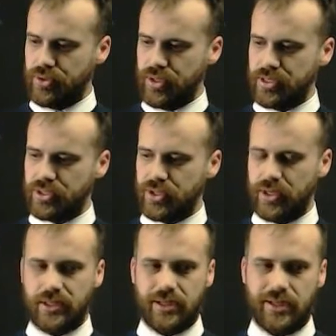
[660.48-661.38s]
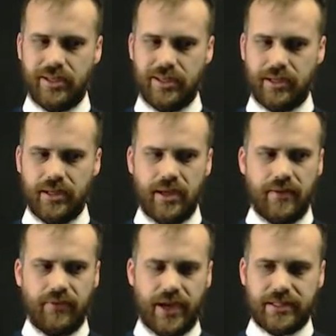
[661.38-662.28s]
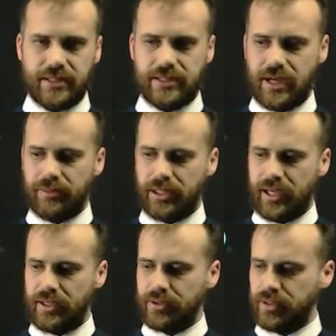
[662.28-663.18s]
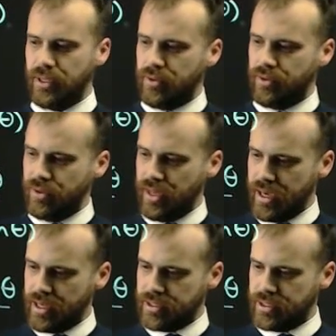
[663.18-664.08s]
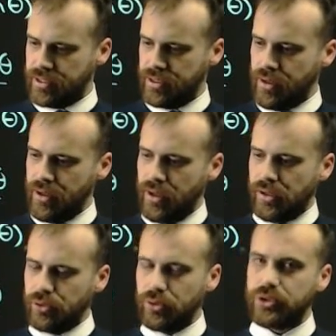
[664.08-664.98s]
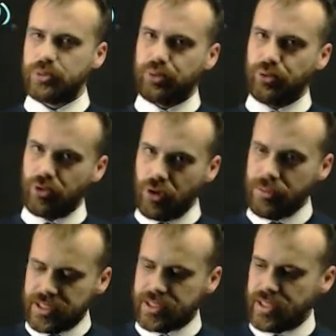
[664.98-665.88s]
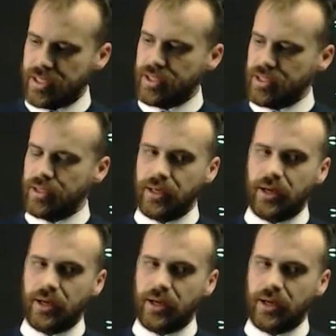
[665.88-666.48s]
theta sine theta here. That's a double angle. That looks promising.